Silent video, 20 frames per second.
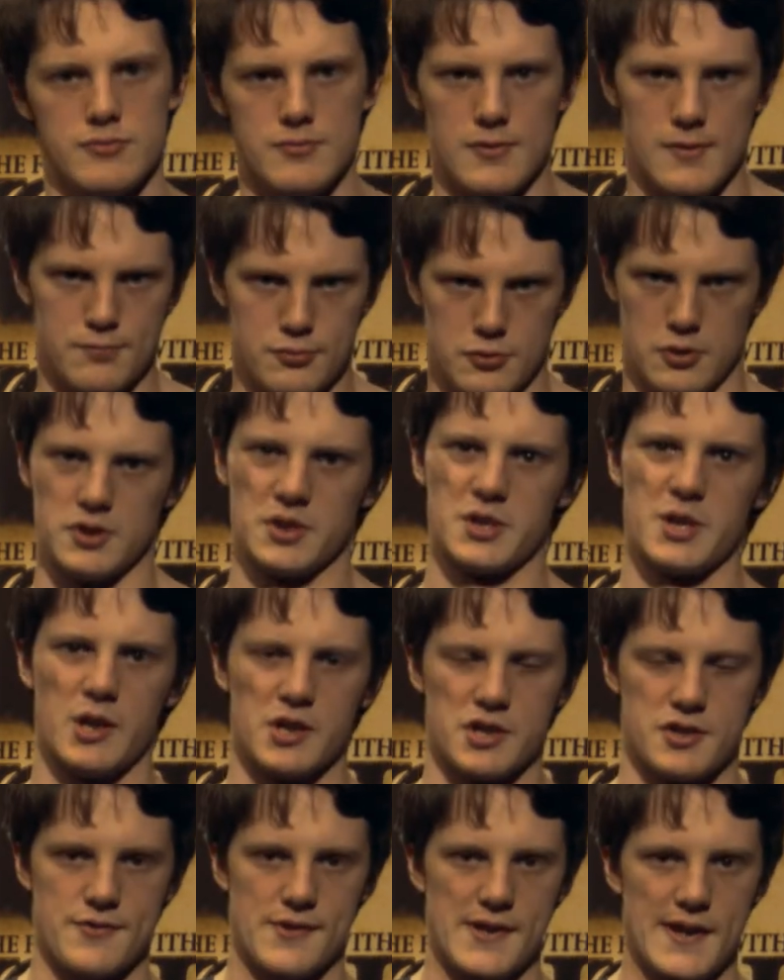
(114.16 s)
a more broad
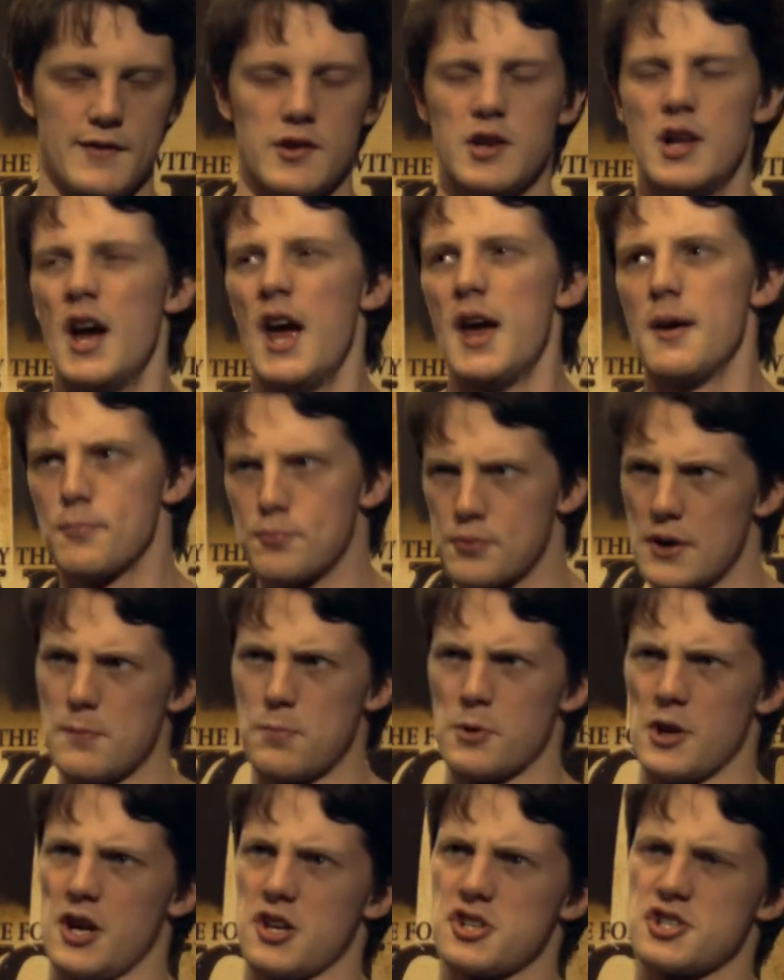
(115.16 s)
cultural level,
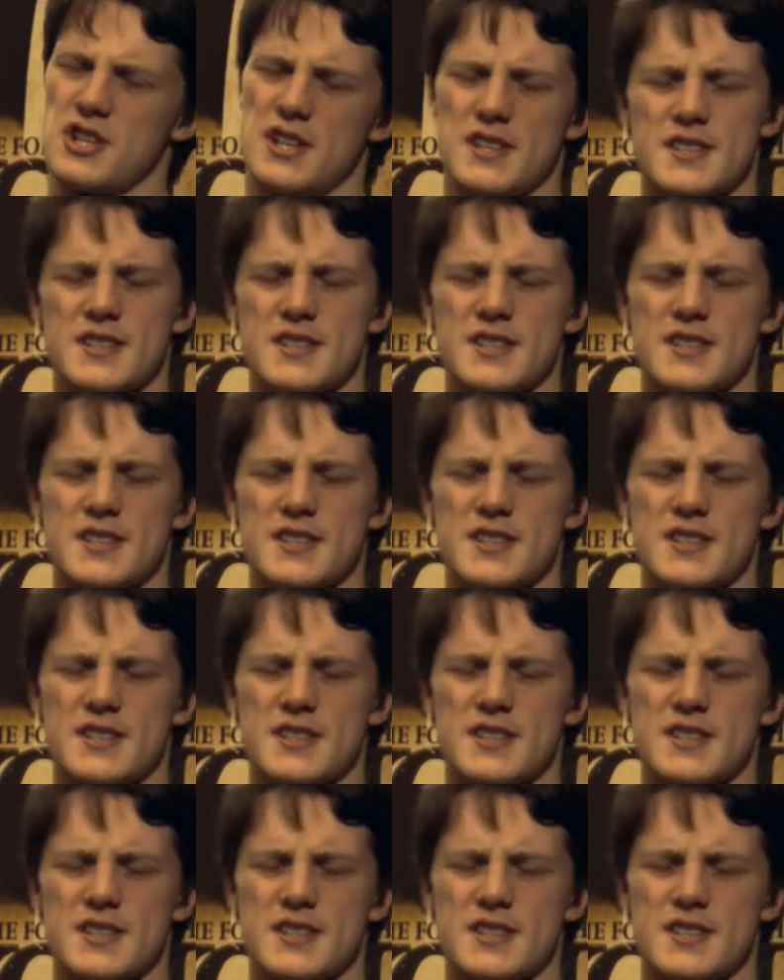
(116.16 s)
pre-production